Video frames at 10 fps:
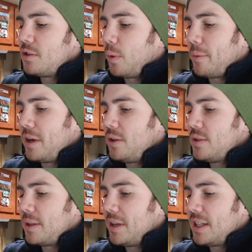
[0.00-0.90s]
So what I'm gonna do
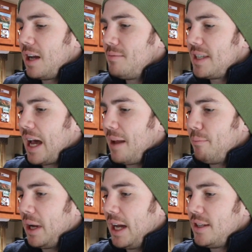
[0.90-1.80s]
is I'm gonna times that
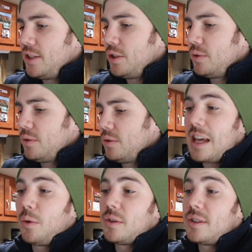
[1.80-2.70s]
by 2,
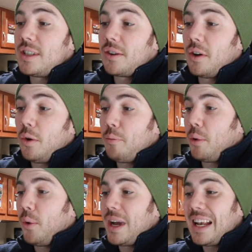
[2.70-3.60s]
equals
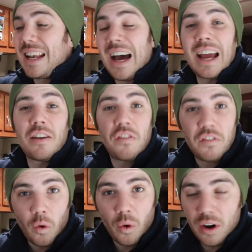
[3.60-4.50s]

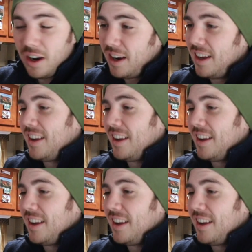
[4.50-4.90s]
0.94,